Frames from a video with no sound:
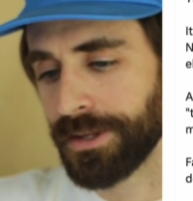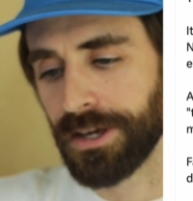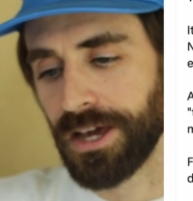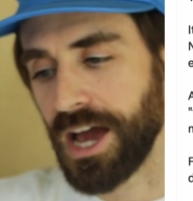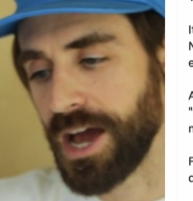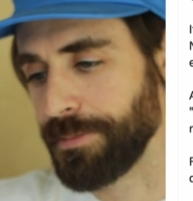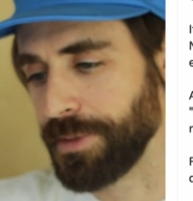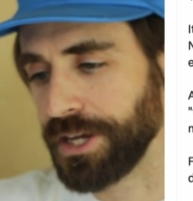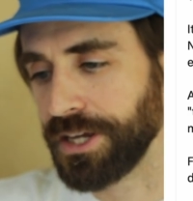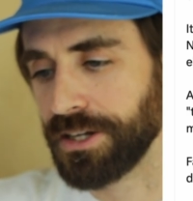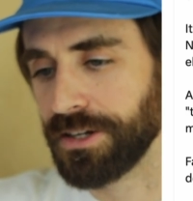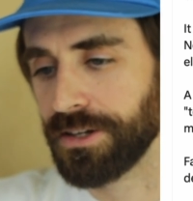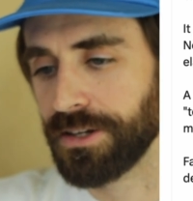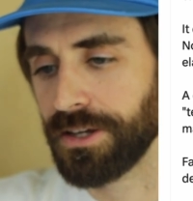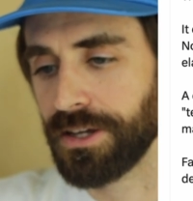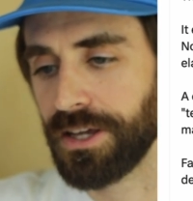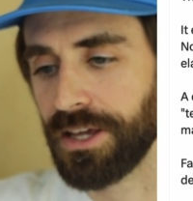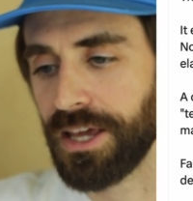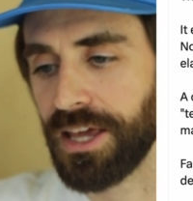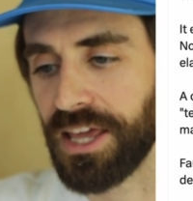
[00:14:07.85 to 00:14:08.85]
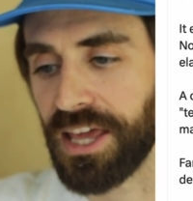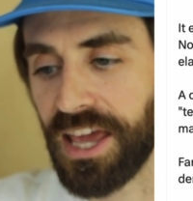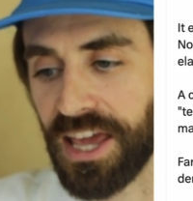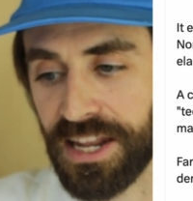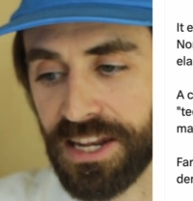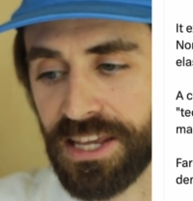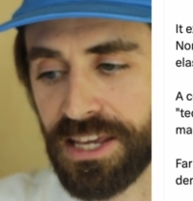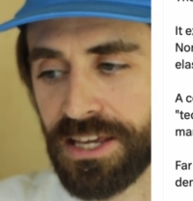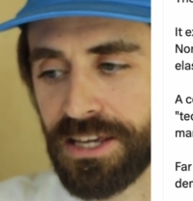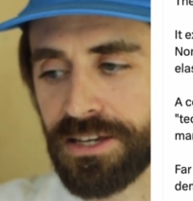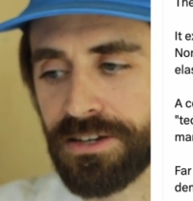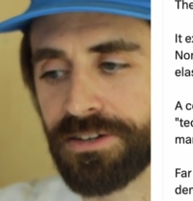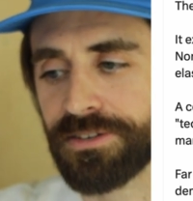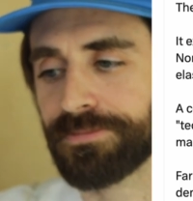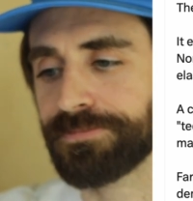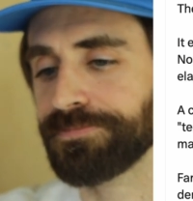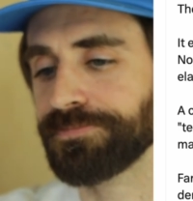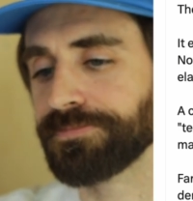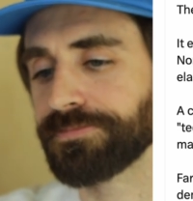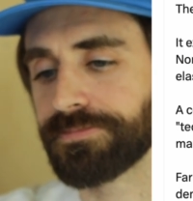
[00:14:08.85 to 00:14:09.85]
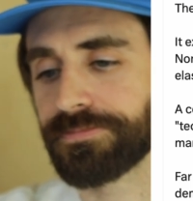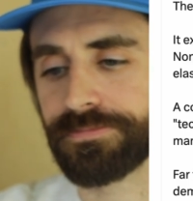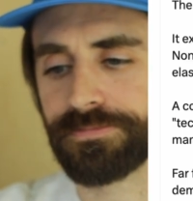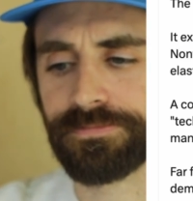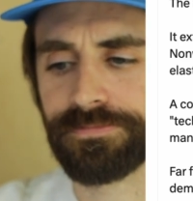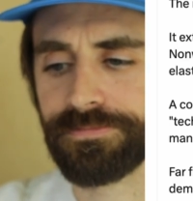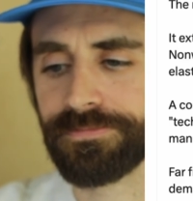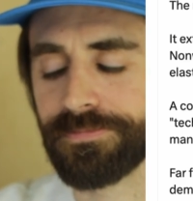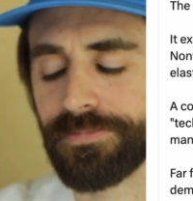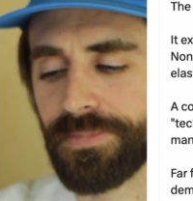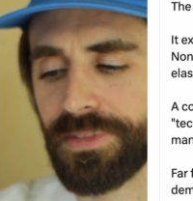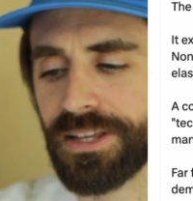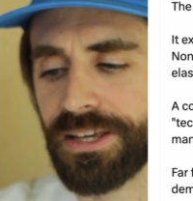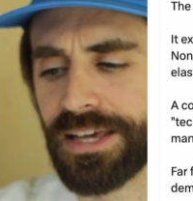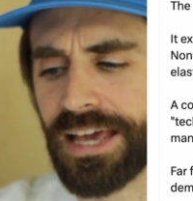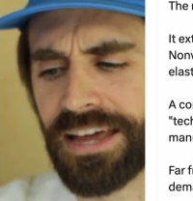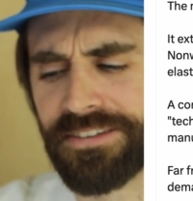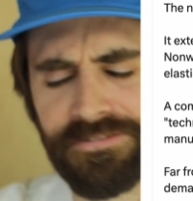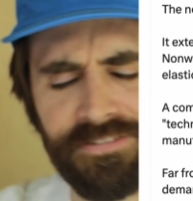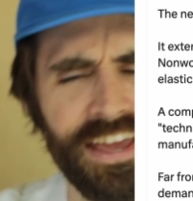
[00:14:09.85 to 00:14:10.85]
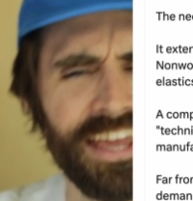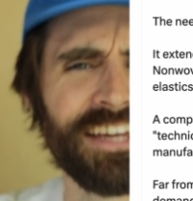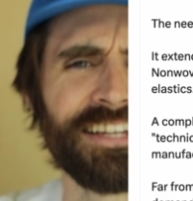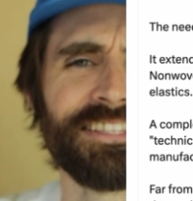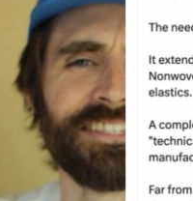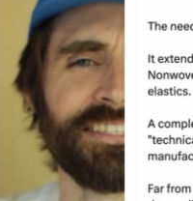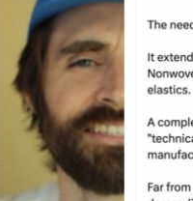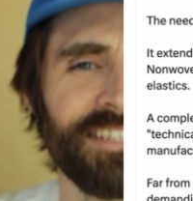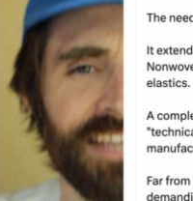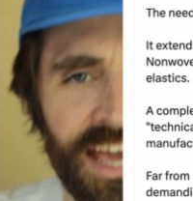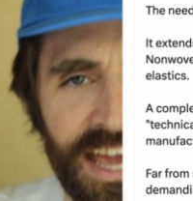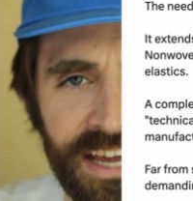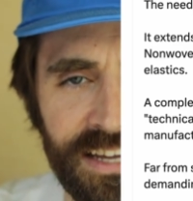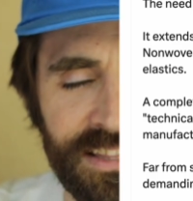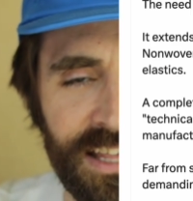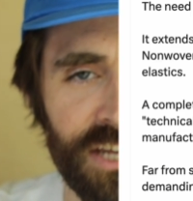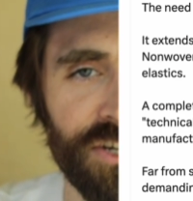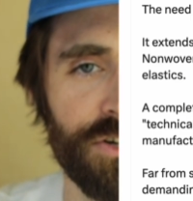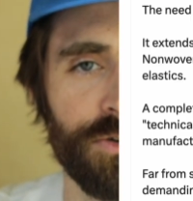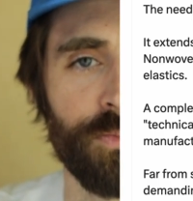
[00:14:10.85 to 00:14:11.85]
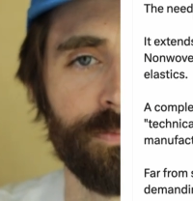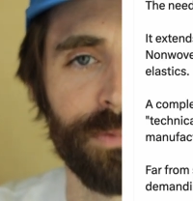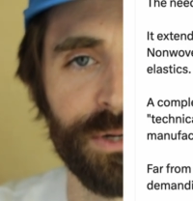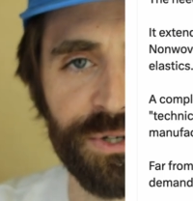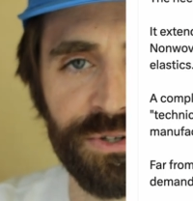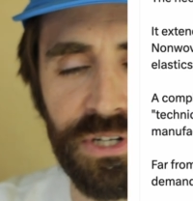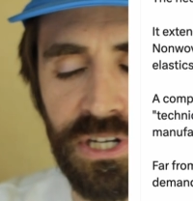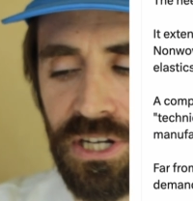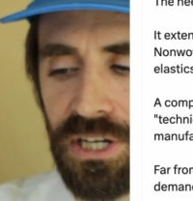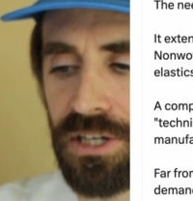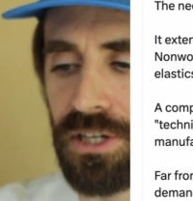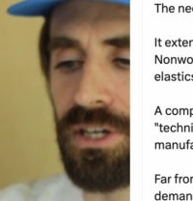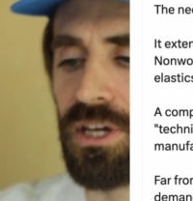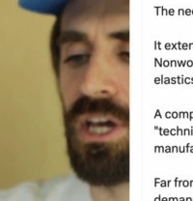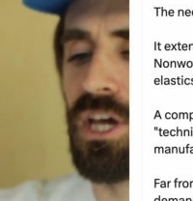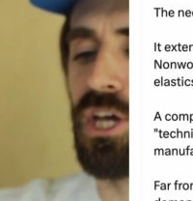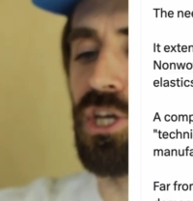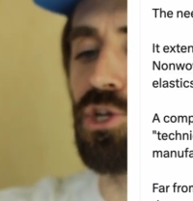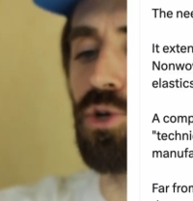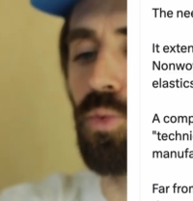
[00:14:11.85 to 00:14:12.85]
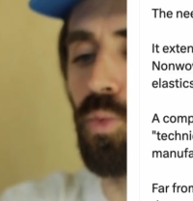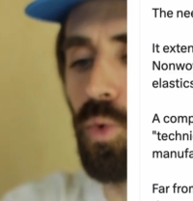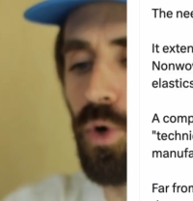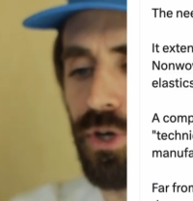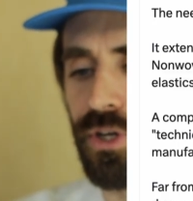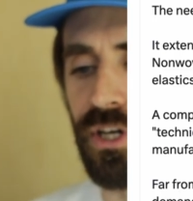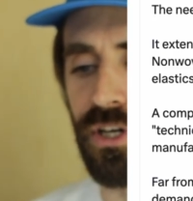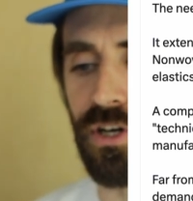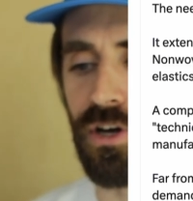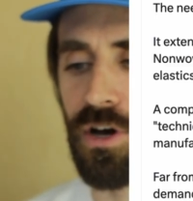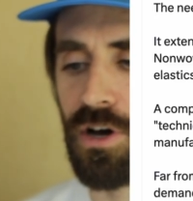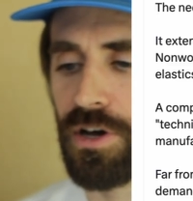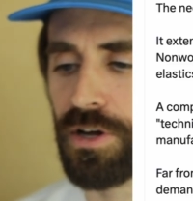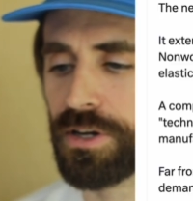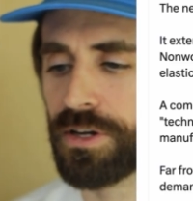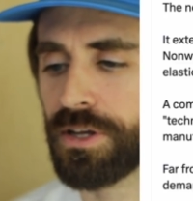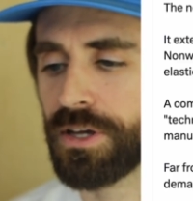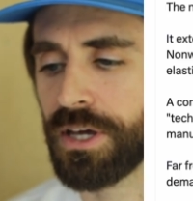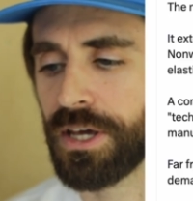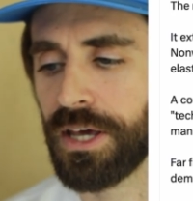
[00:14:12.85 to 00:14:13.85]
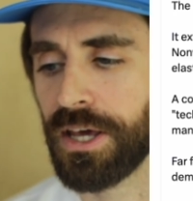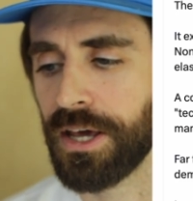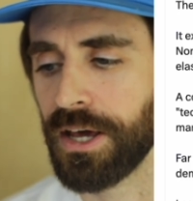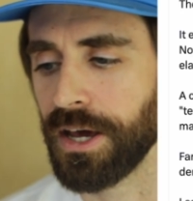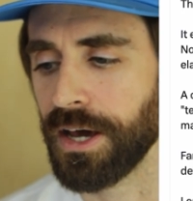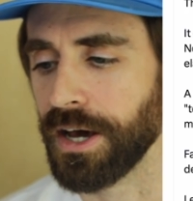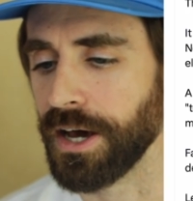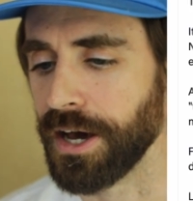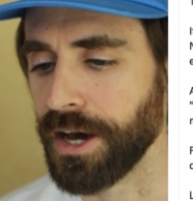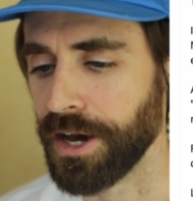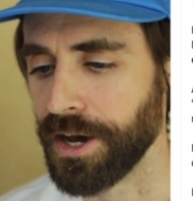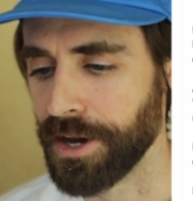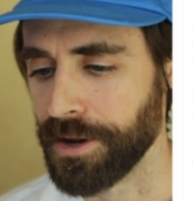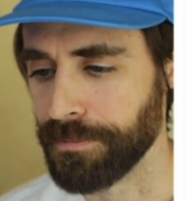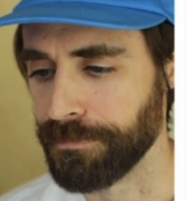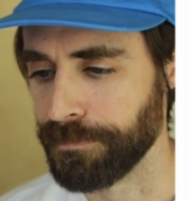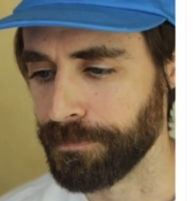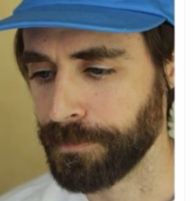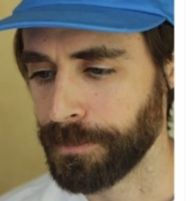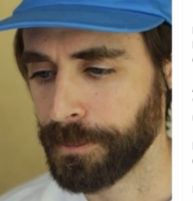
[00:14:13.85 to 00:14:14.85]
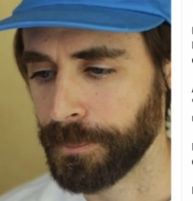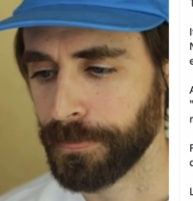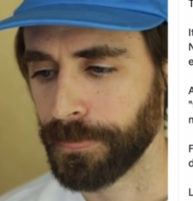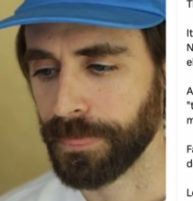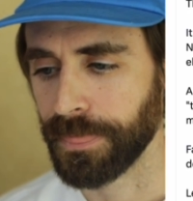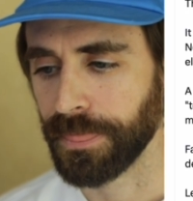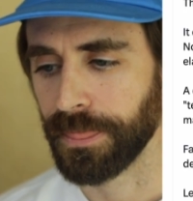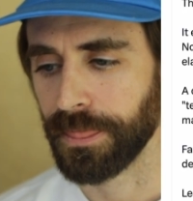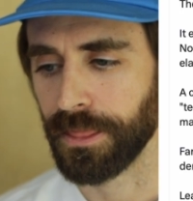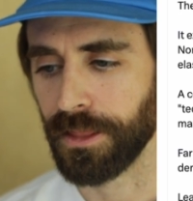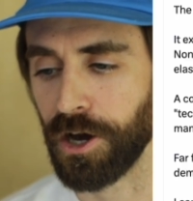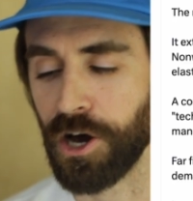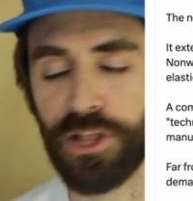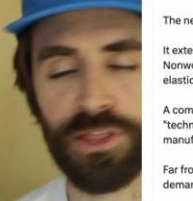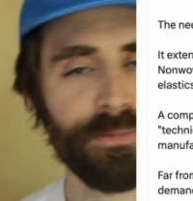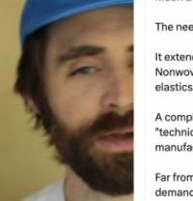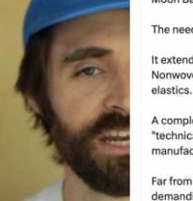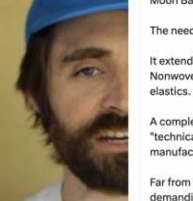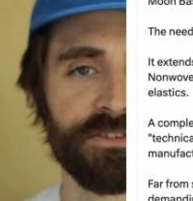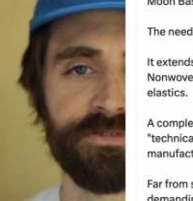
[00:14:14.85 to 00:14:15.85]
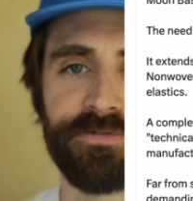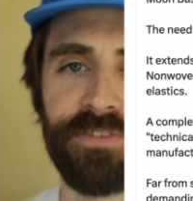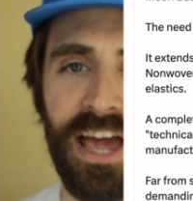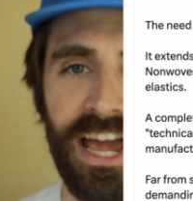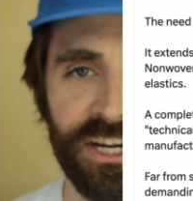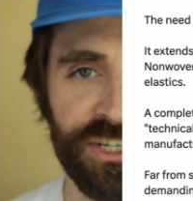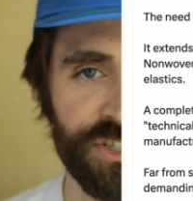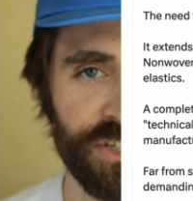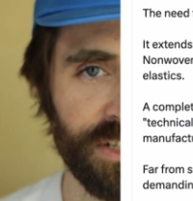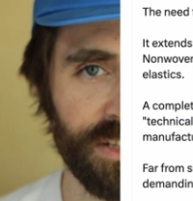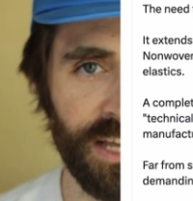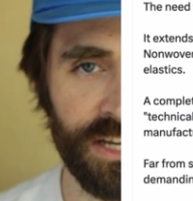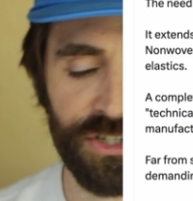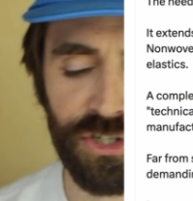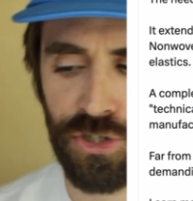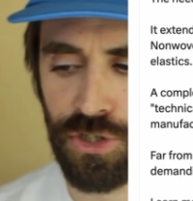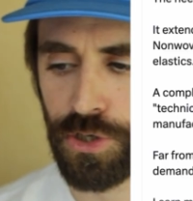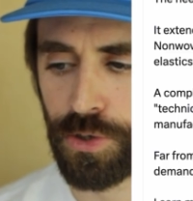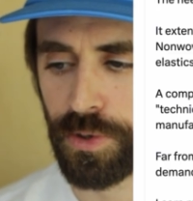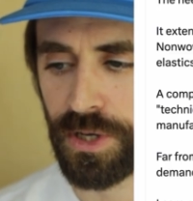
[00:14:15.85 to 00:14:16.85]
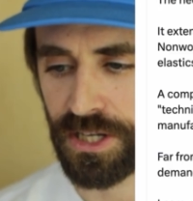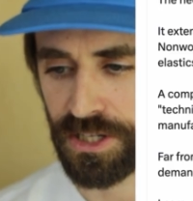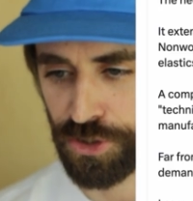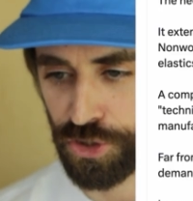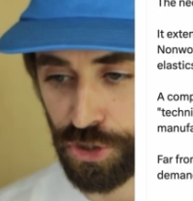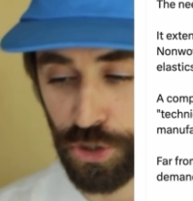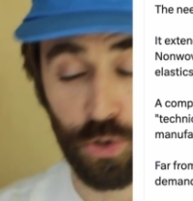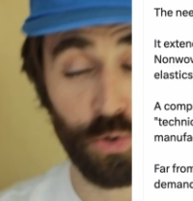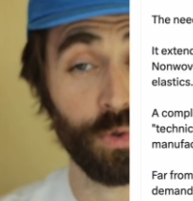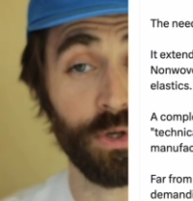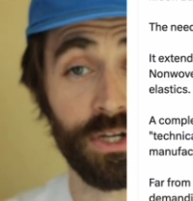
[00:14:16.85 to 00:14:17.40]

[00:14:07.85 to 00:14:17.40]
I mean, any advanced tech that you're building, you're working on, all the manufacturing that you're doing to